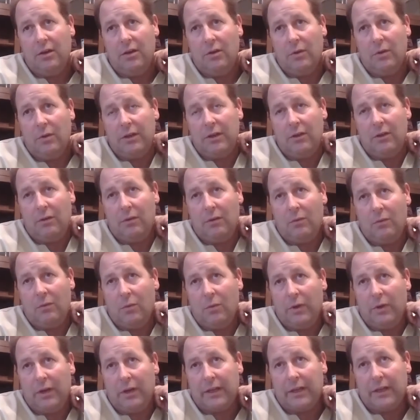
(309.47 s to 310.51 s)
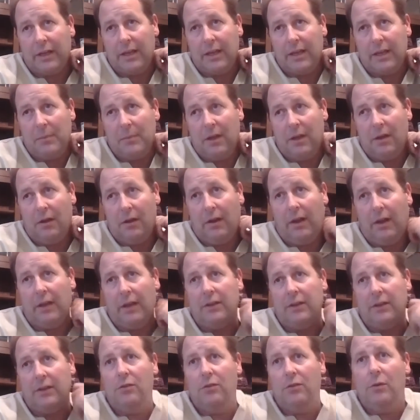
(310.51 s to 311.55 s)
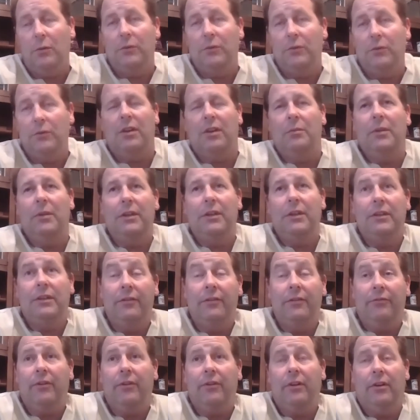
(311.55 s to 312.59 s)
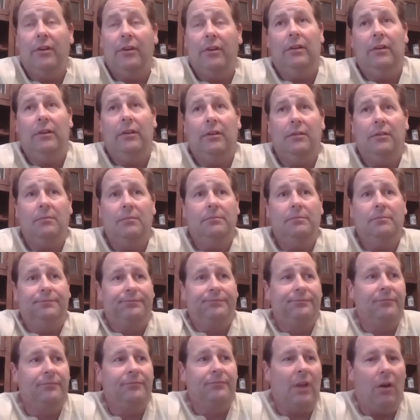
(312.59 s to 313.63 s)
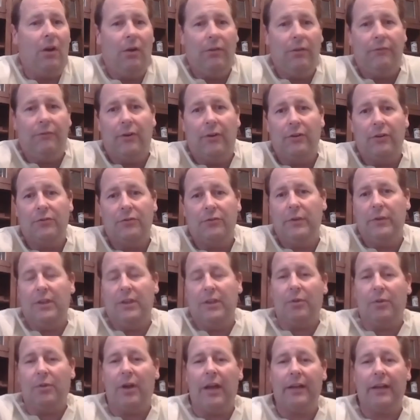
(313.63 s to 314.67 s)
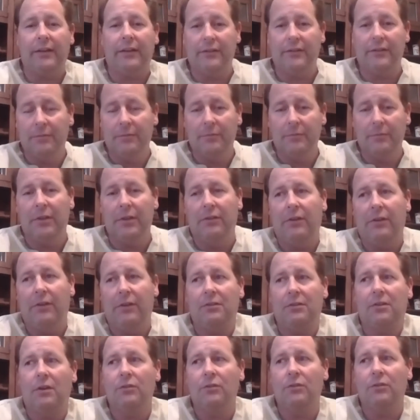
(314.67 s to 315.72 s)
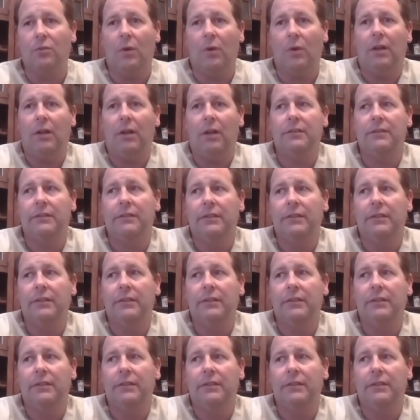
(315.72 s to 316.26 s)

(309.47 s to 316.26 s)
I know when I came out, I knew it was going to be different the first week of practice, being around Coach Wallace,